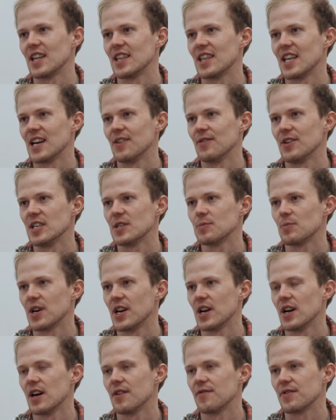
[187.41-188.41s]
and then we
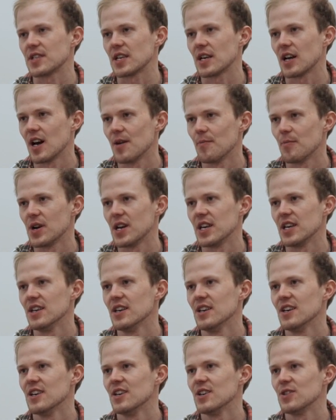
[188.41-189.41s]
spun it off as a
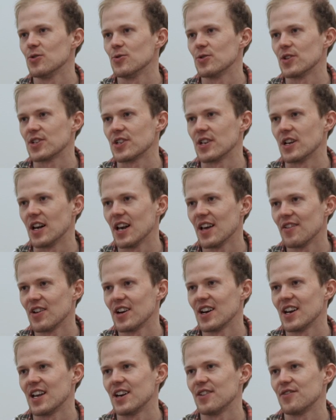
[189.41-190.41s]
company
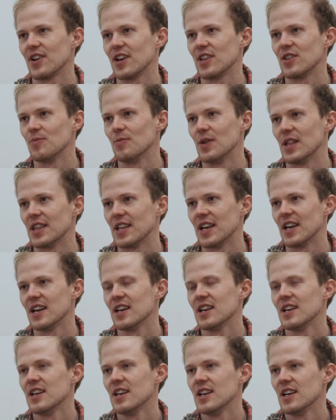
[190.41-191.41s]
2011 and tried to build
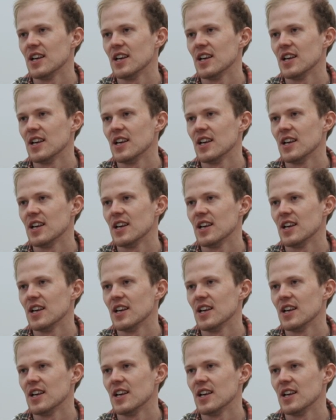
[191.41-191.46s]
a,